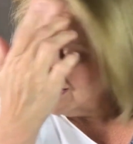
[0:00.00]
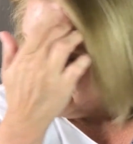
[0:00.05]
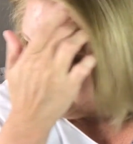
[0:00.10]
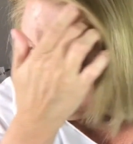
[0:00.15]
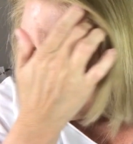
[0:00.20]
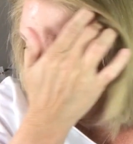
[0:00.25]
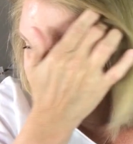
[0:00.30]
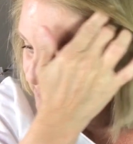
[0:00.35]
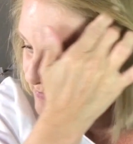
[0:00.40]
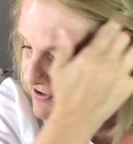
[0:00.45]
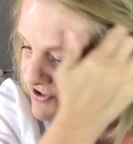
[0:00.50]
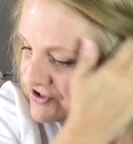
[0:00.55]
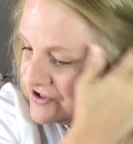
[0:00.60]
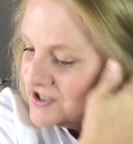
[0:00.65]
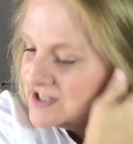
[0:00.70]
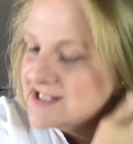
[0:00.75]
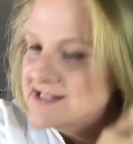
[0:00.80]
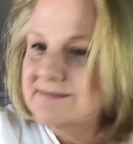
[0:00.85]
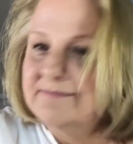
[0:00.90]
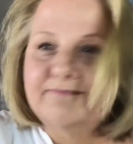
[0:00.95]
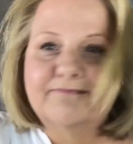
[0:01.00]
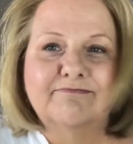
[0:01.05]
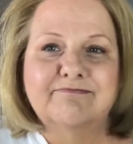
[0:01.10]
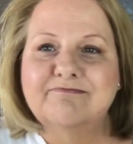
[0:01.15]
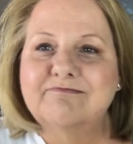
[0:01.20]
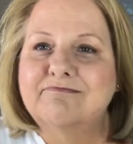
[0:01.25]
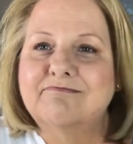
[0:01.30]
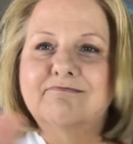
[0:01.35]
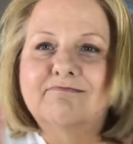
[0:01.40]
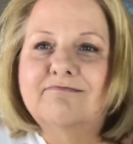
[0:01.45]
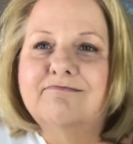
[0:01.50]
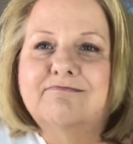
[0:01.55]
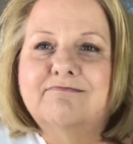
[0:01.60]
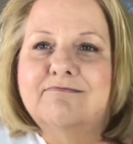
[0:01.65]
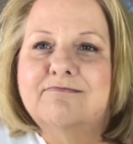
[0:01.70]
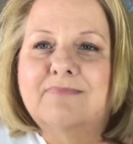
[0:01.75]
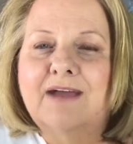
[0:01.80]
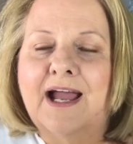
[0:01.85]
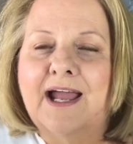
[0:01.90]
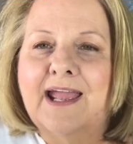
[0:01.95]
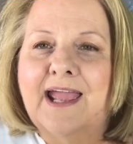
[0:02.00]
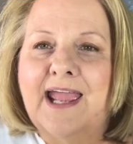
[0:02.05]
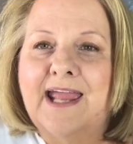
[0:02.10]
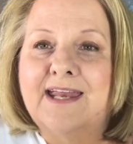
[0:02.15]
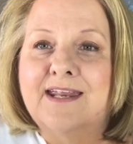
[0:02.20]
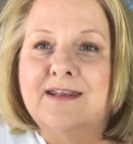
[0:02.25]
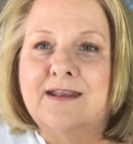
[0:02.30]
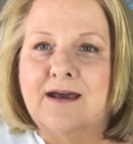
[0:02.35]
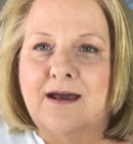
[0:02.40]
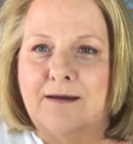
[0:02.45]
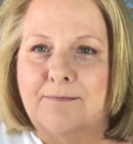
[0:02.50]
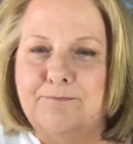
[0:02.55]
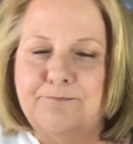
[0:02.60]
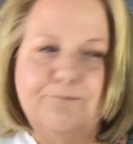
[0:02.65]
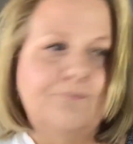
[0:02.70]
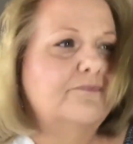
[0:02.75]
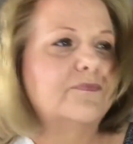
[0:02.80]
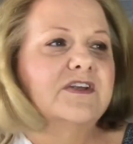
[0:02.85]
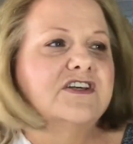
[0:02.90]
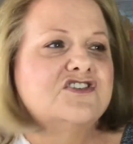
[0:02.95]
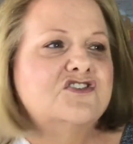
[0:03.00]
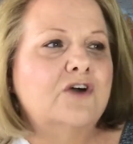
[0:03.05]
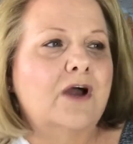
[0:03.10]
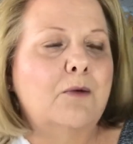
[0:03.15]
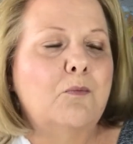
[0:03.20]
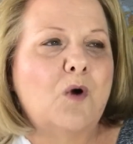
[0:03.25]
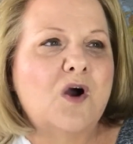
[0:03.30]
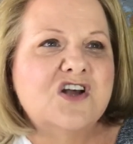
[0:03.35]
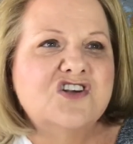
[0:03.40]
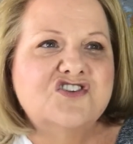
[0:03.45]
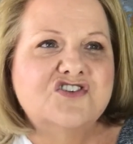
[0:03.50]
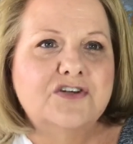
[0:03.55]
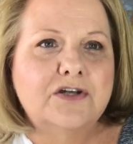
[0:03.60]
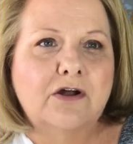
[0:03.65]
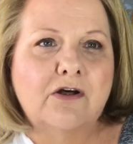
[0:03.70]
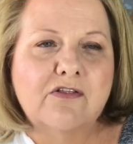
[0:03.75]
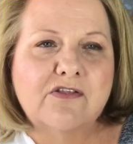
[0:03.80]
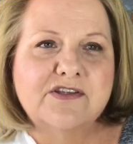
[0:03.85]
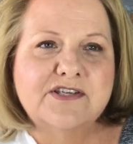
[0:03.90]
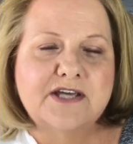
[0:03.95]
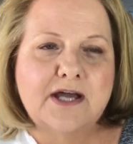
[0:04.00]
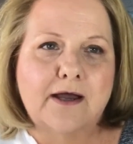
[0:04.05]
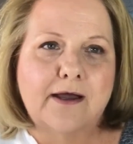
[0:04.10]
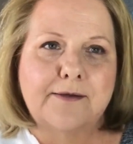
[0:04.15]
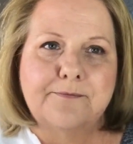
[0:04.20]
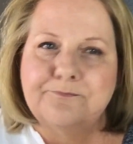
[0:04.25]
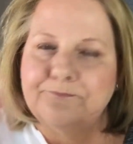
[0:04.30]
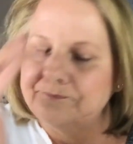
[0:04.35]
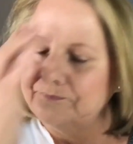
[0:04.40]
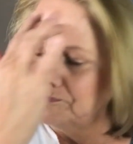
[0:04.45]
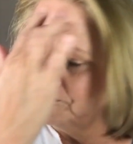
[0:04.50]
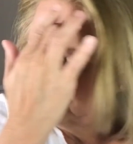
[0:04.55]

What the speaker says: I ate it up. So I watched it all the time.